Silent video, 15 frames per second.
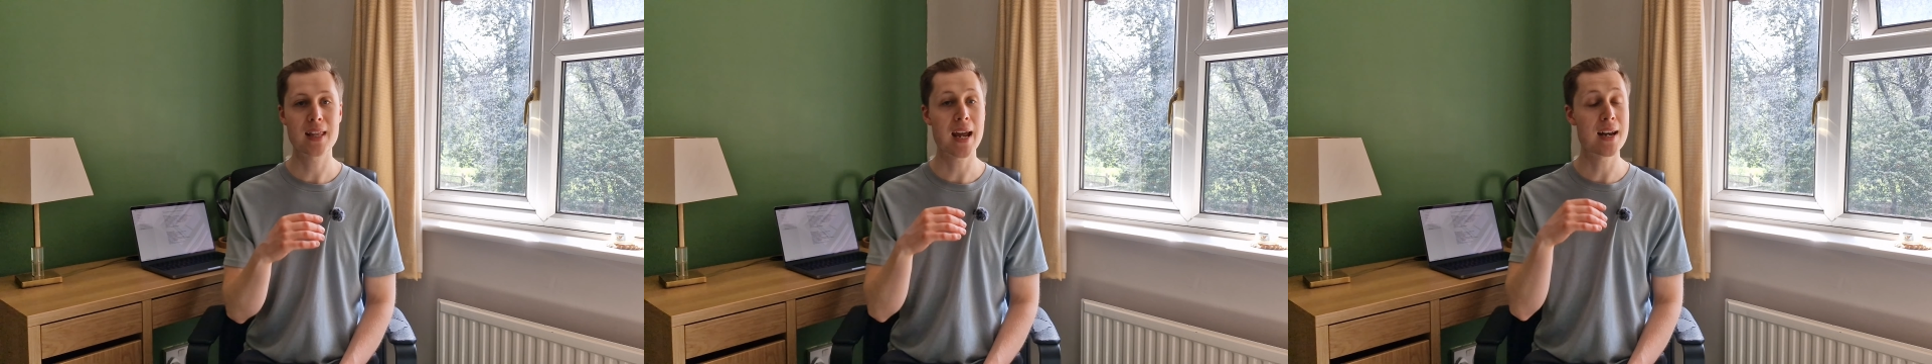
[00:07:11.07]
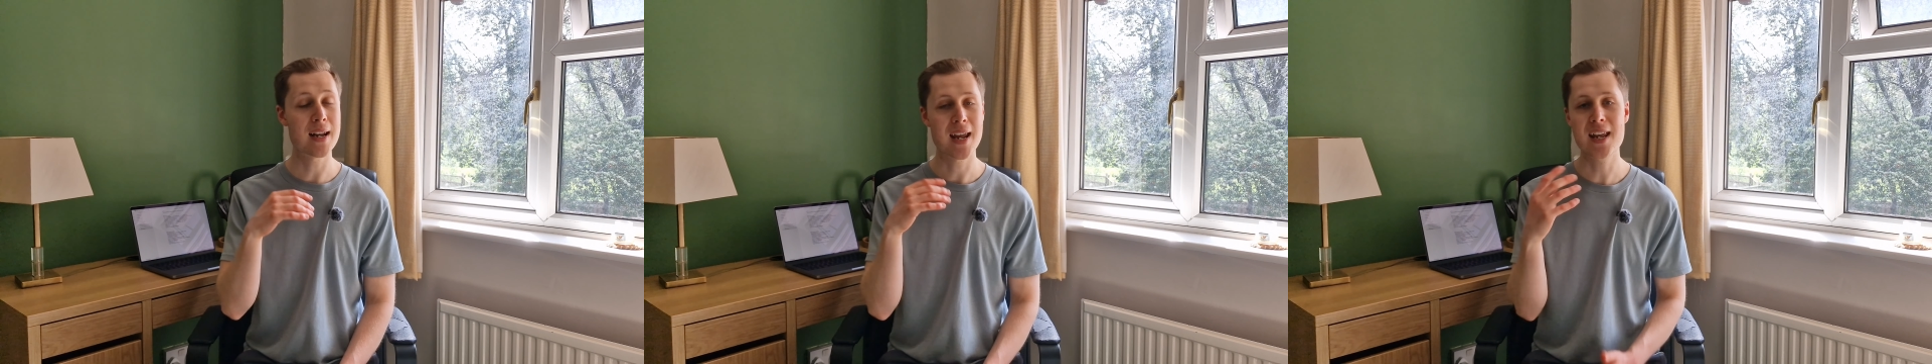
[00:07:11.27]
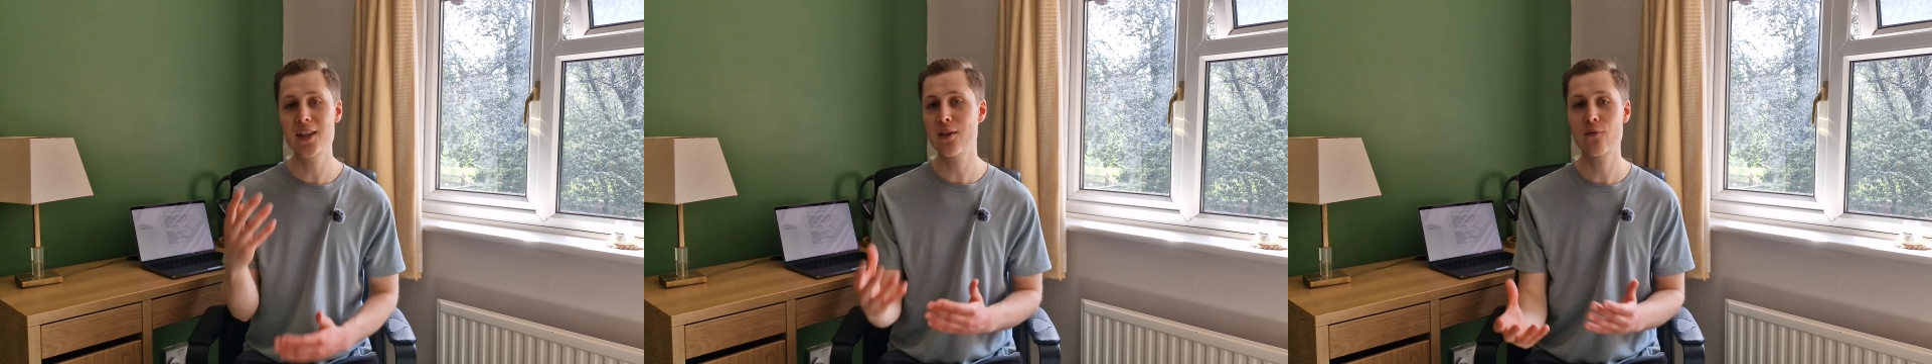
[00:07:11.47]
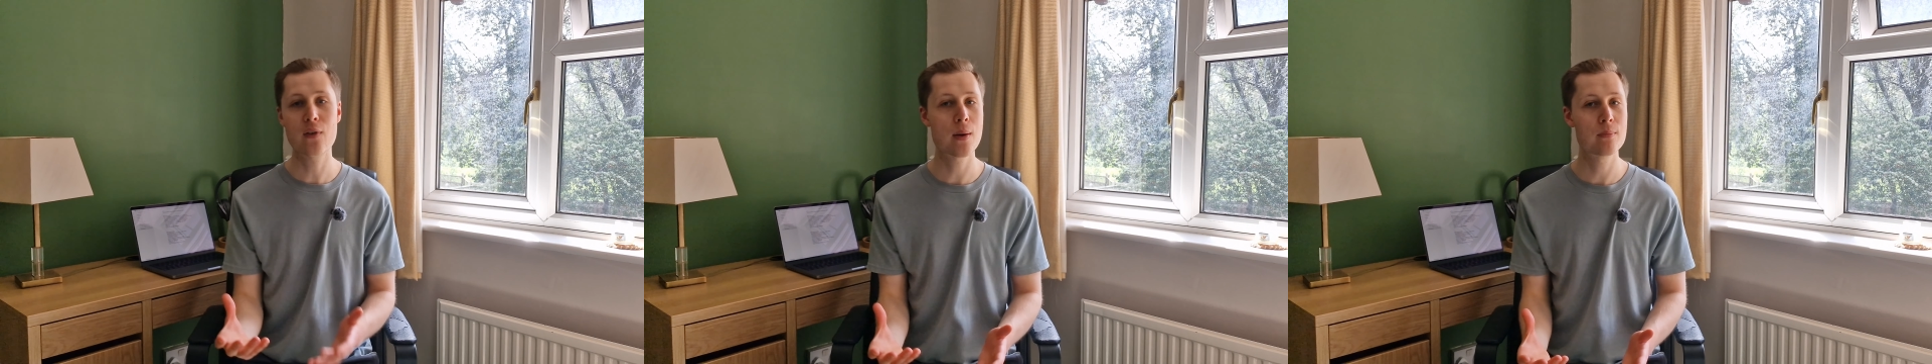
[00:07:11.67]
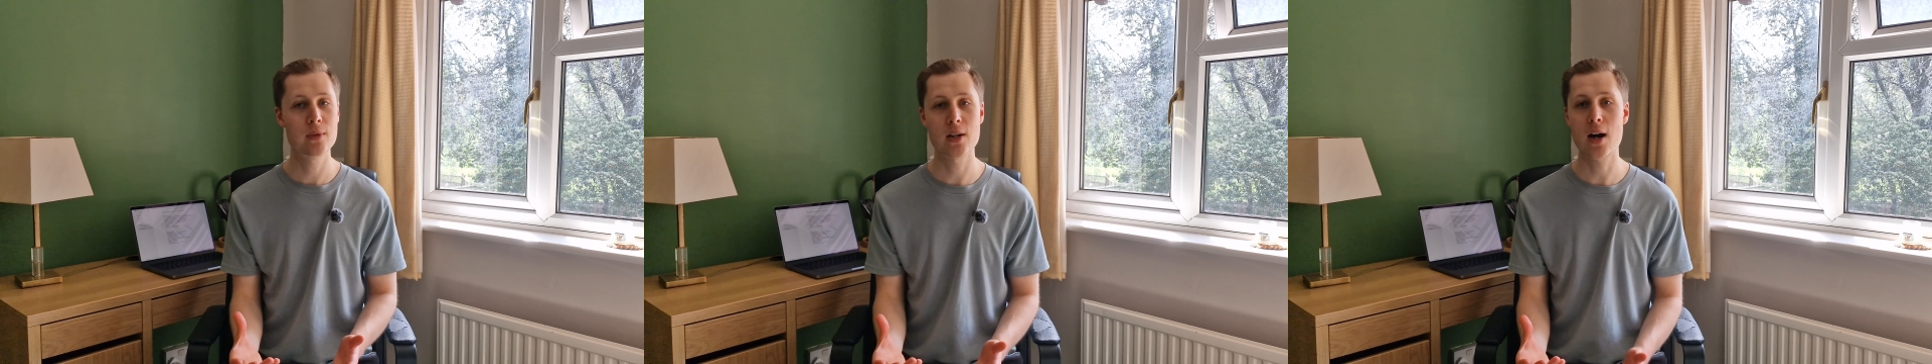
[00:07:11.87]
then hit the
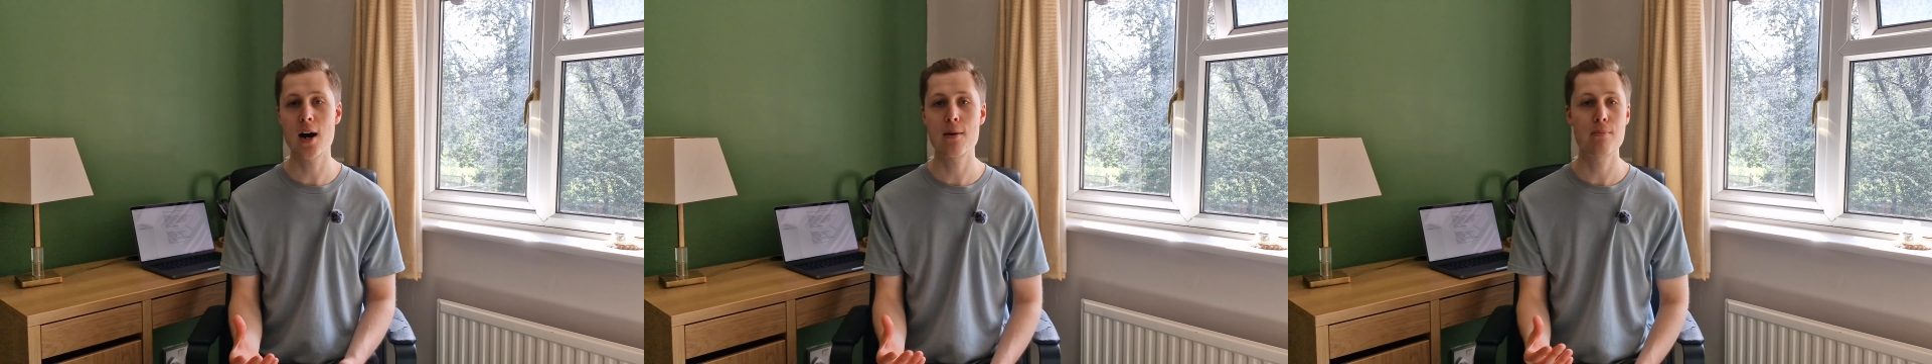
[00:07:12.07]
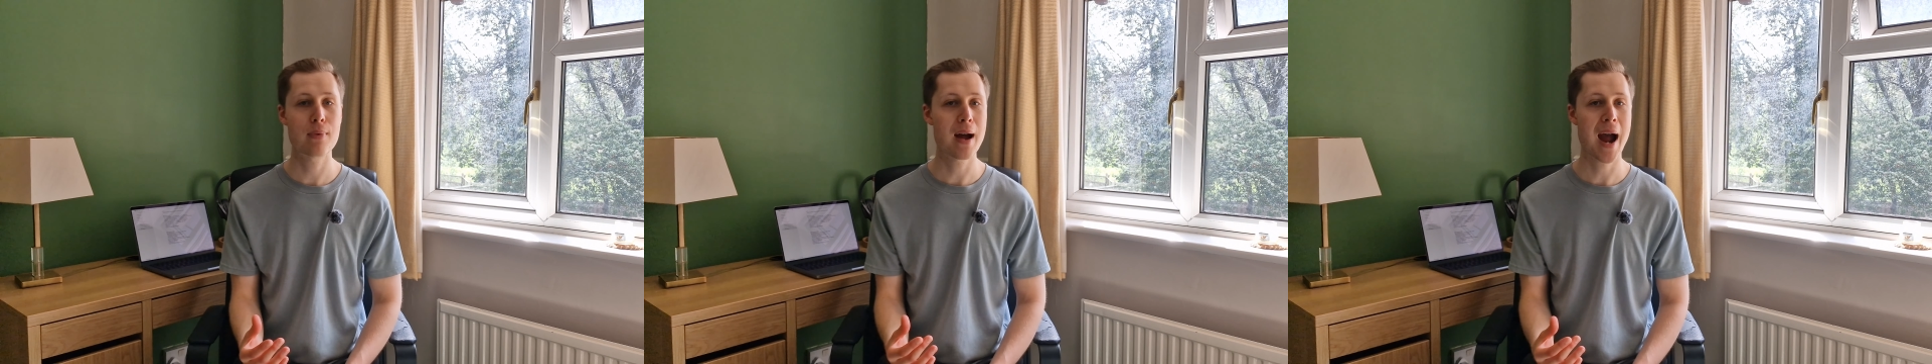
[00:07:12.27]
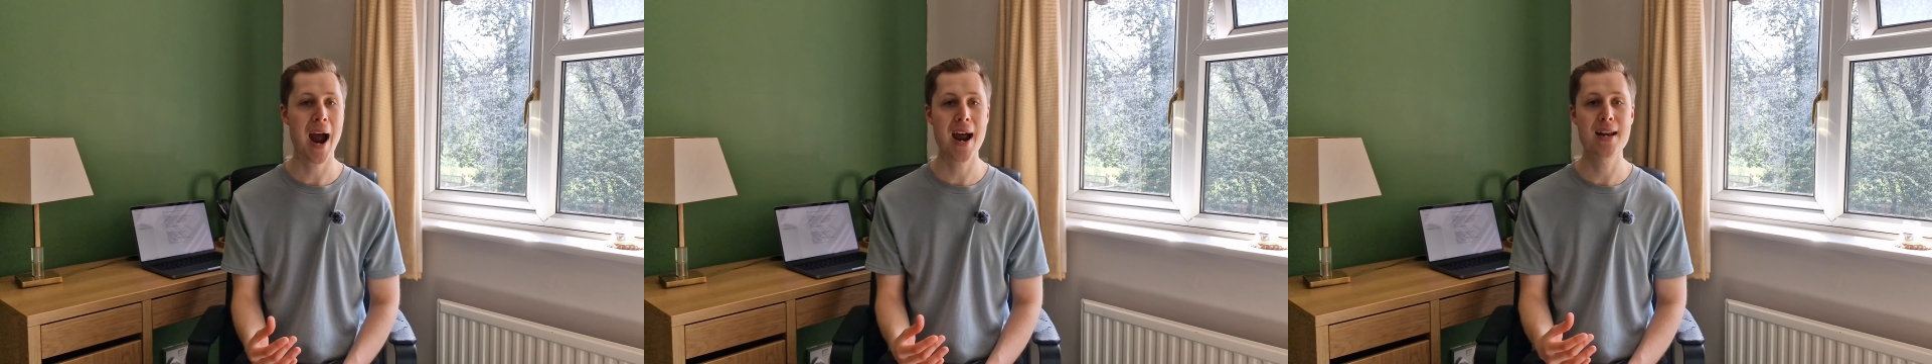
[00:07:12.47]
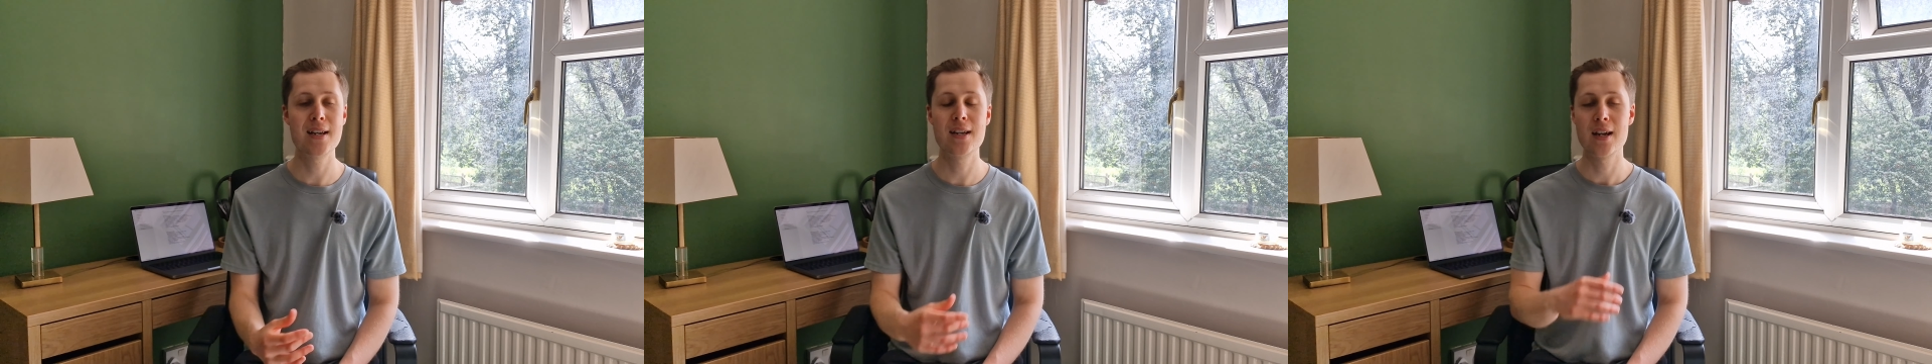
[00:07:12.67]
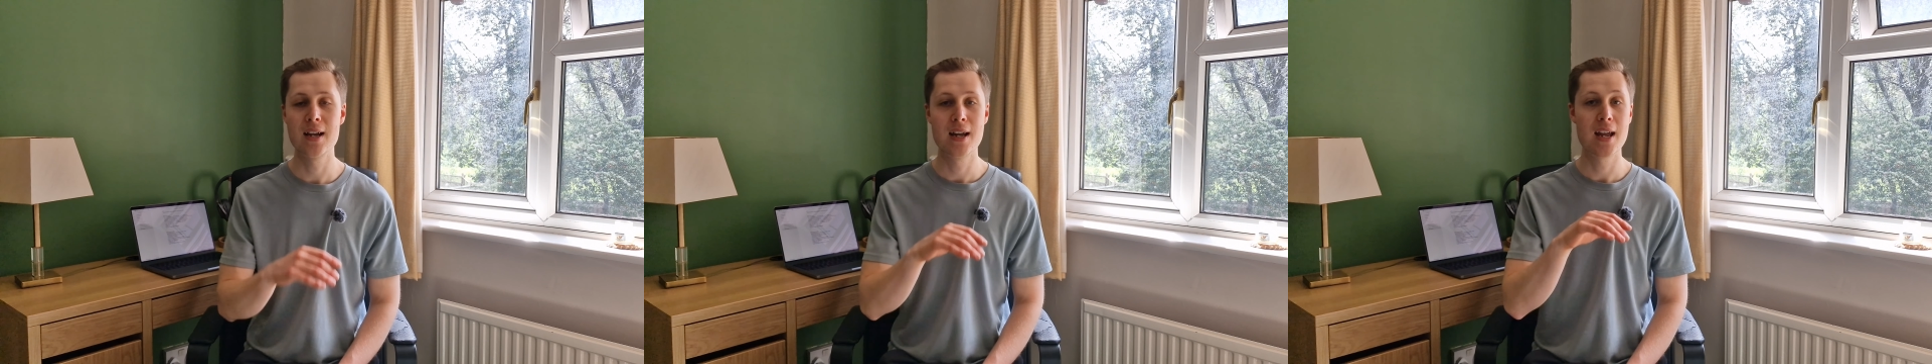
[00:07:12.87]
thumbs up, and